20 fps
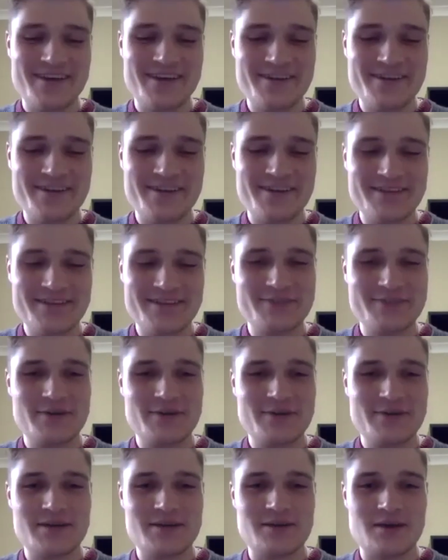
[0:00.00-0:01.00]
doing
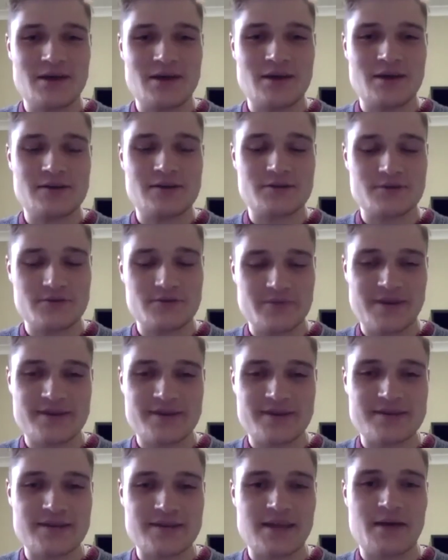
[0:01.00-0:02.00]
a Doctor of Medicine
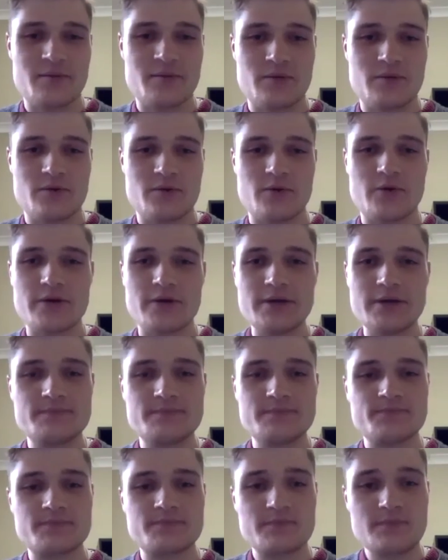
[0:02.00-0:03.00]
at Macquarie.
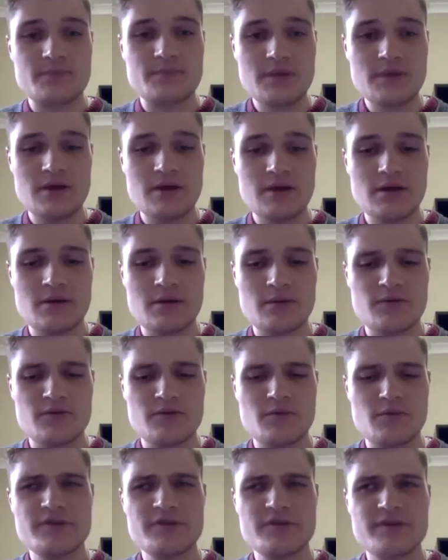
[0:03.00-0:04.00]
So most
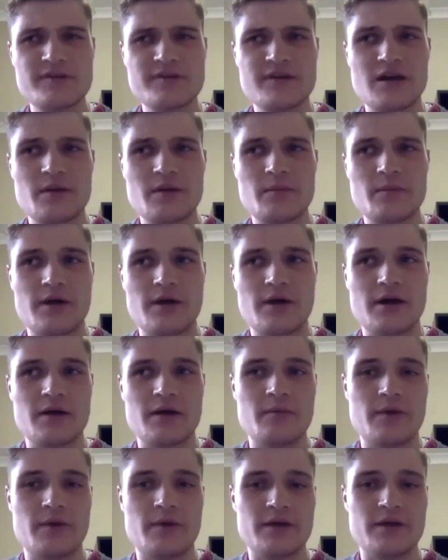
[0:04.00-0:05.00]
of the time I'm
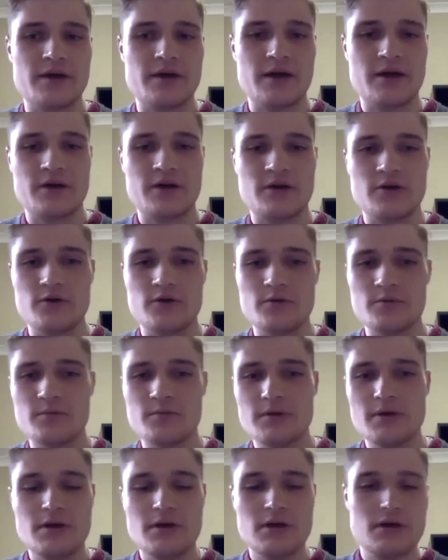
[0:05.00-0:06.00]
either at home
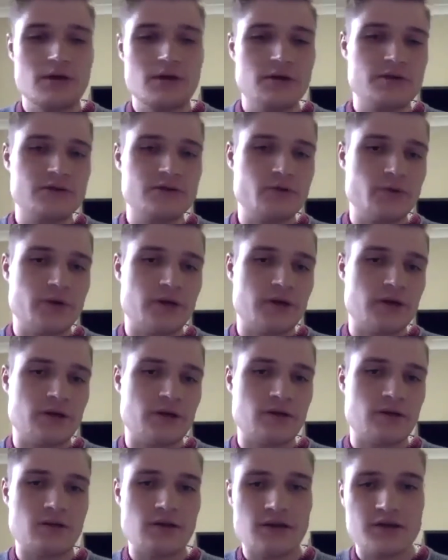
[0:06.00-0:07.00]
doing
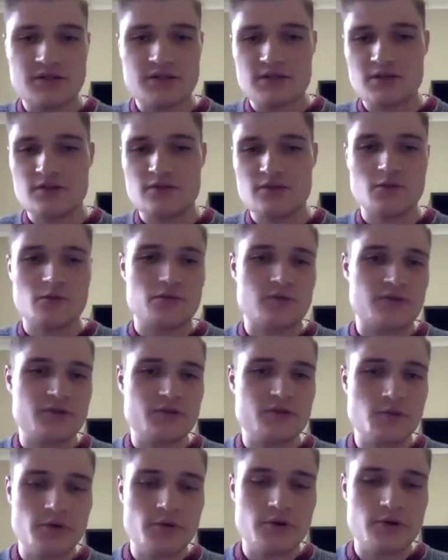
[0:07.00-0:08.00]
lectures or
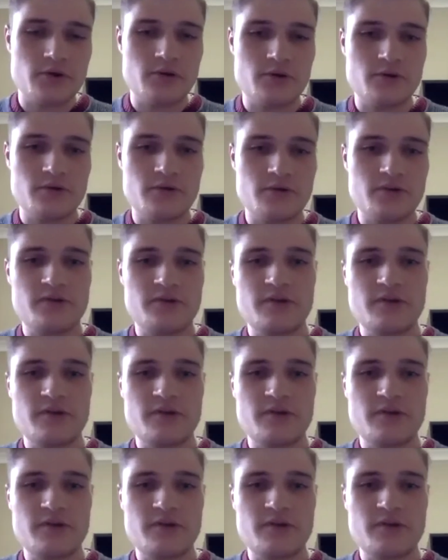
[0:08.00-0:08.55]
tutorials.